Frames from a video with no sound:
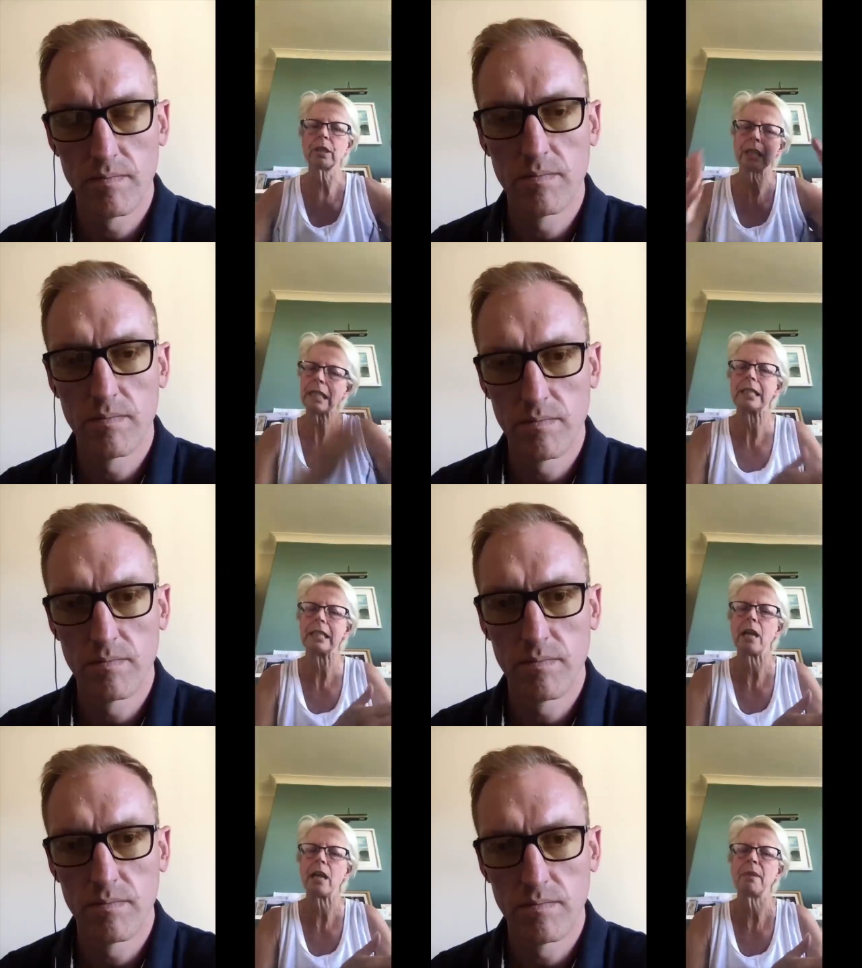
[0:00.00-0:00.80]
Speaker 1: So that's the
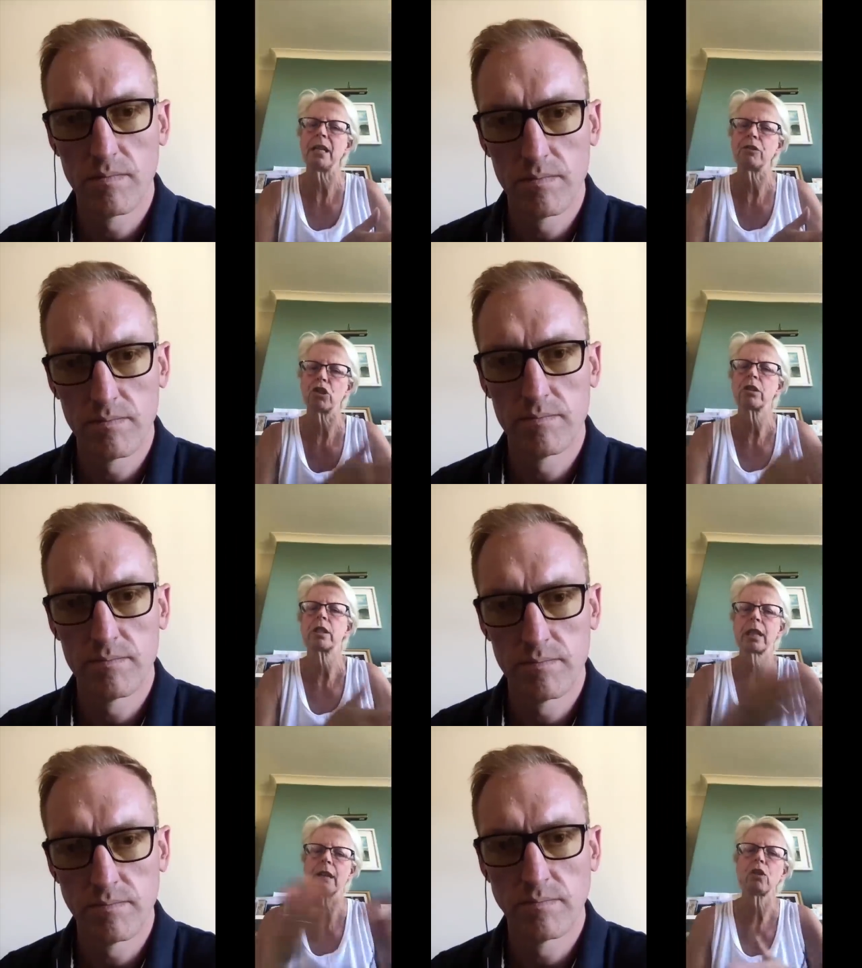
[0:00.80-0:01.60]
same in drugs
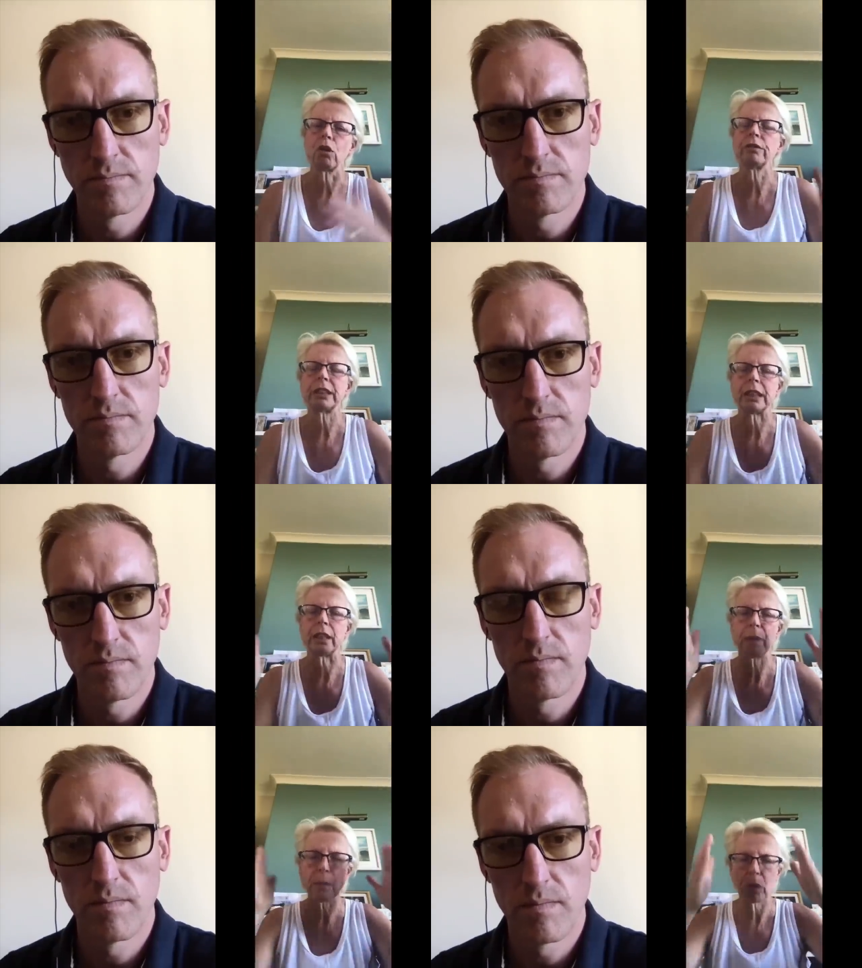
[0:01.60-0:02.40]
and alcohol, obviously,
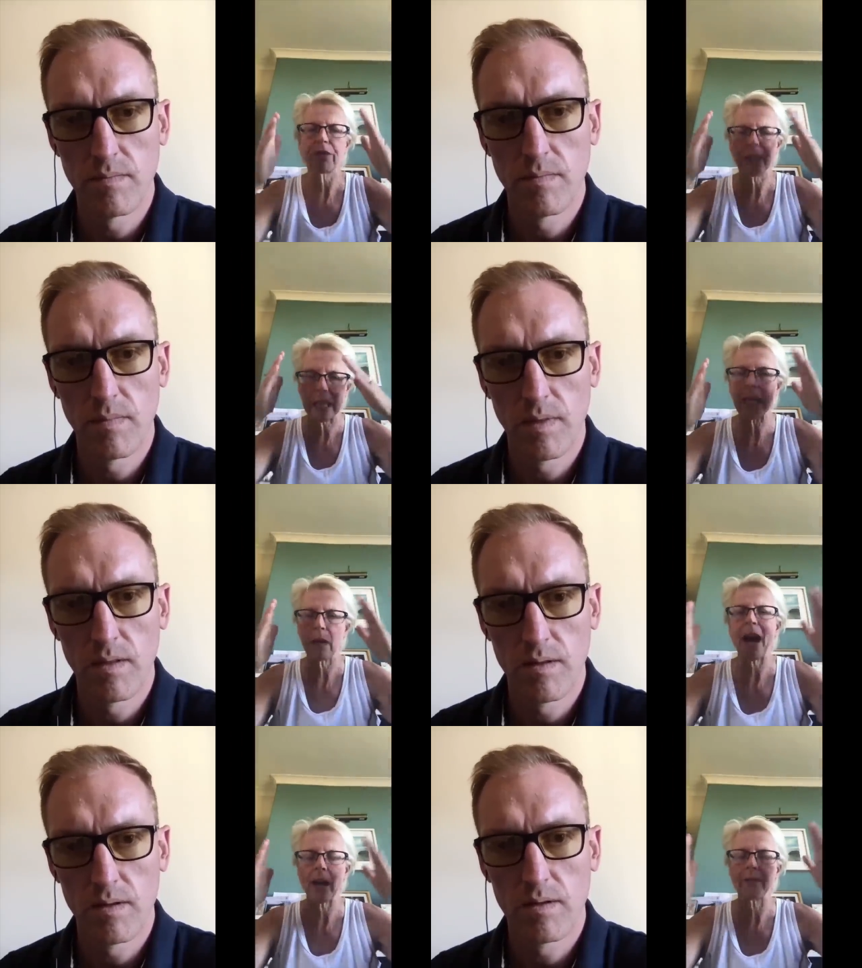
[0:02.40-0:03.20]
that people are thinking
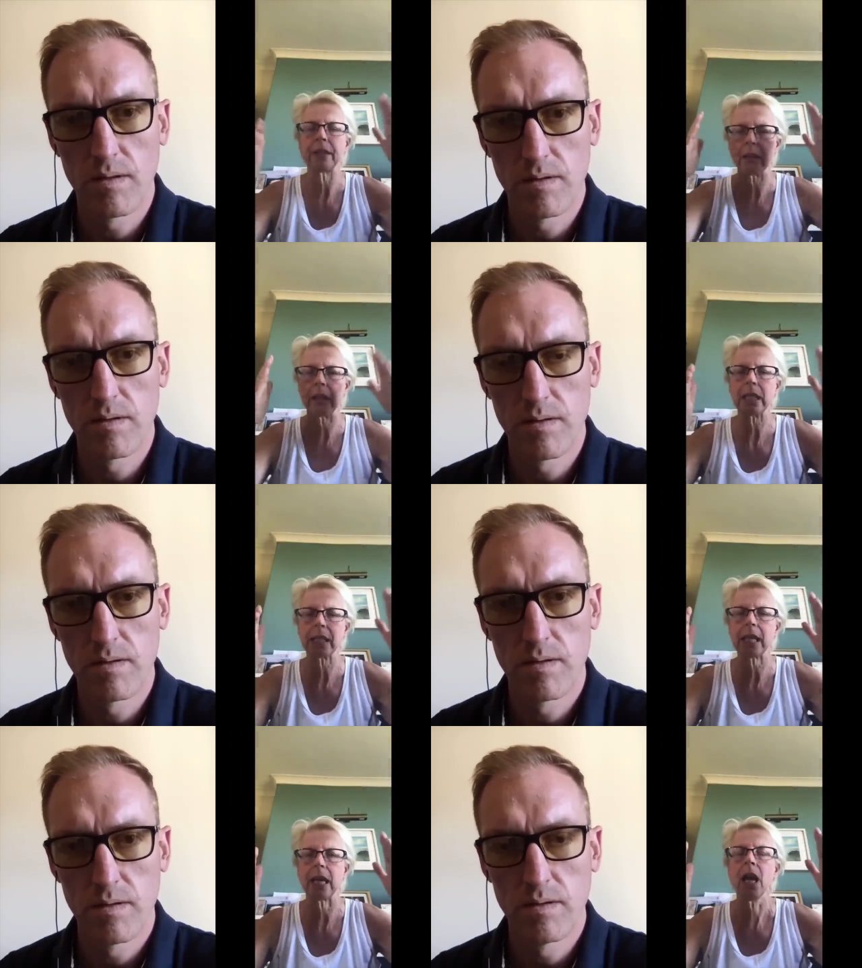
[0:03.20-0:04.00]
about how they're going to
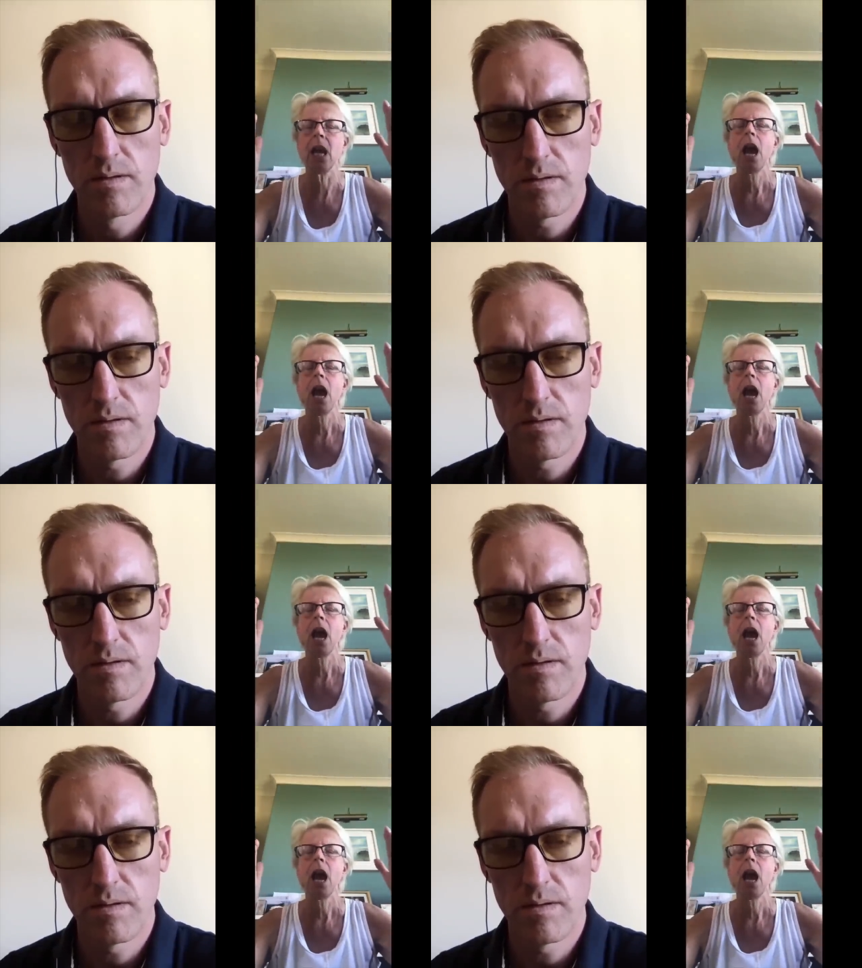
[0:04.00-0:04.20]
get it